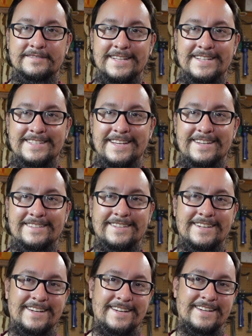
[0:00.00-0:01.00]
that's it.
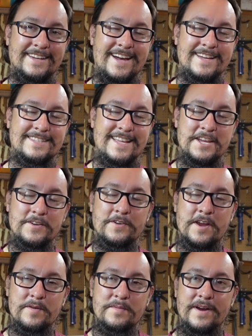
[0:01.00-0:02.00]
Guys, thank you
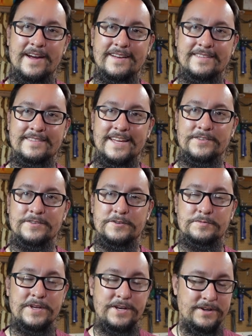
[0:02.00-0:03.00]
for coming by. Thanks for
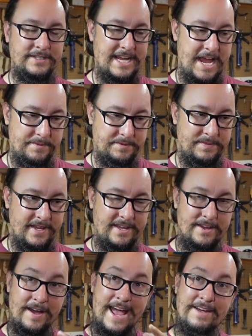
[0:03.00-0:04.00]
spending your time with me.
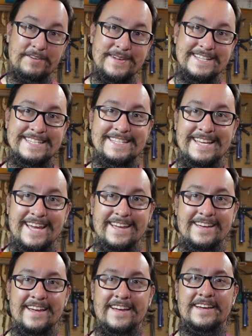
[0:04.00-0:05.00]
Y'all have an amazing
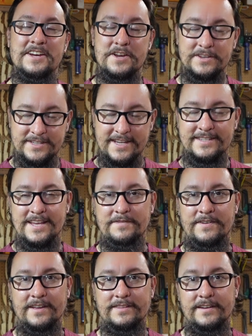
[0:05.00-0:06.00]
day. Y'all stay
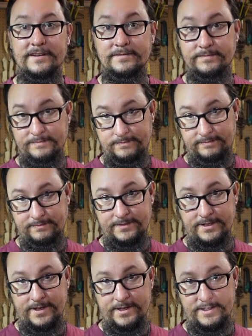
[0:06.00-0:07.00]
safe out there.
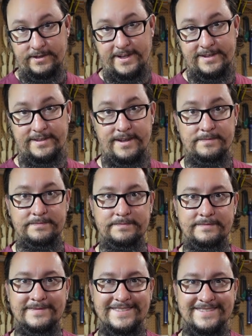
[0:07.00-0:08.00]
I'll catch y'all next
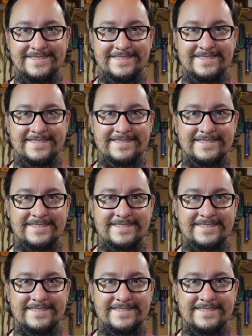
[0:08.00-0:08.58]
time.